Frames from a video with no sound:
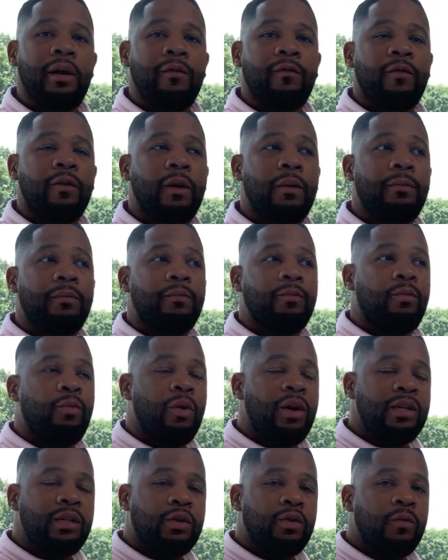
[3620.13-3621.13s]
from
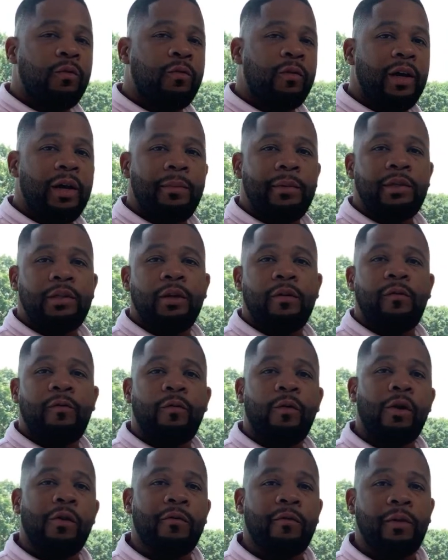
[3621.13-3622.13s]
one two family to a
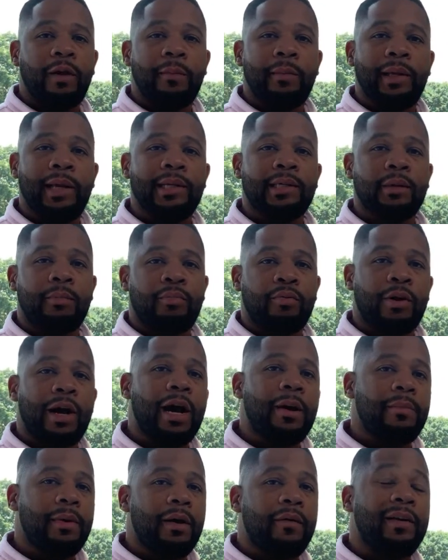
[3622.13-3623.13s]
four family as a
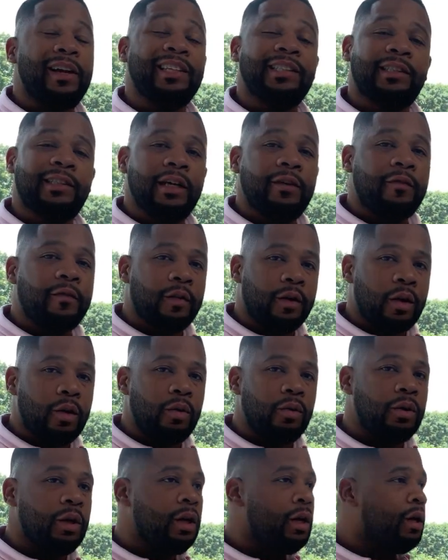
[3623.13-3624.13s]
primary is difficult.